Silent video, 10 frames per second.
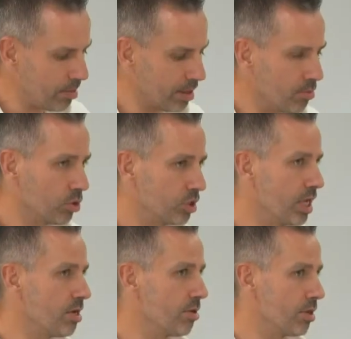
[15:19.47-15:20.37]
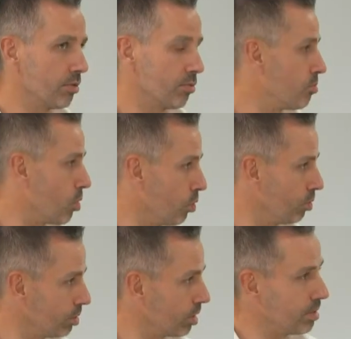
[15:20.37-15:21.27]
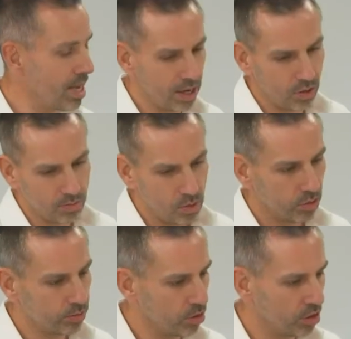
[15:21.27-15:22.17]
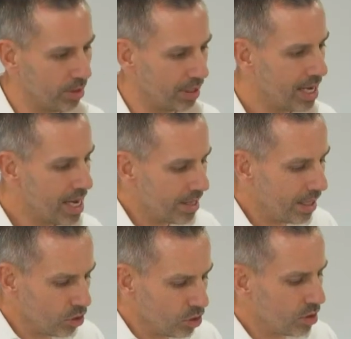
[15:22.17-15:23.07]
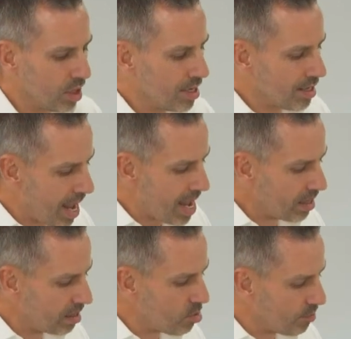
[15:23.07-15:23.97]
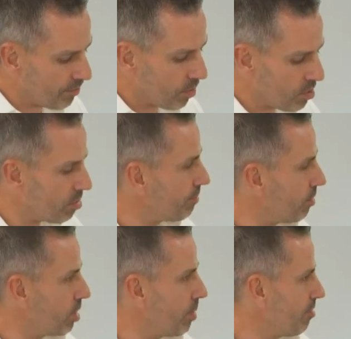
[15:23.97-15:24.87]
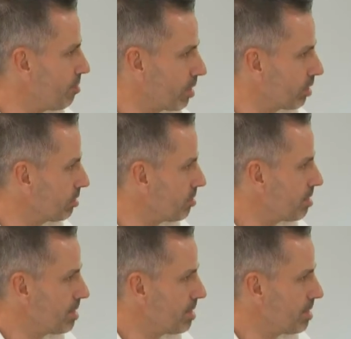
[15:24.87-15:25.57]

get more senior in their roles and take on more responsibility, they just tend to move further and further away from the customer.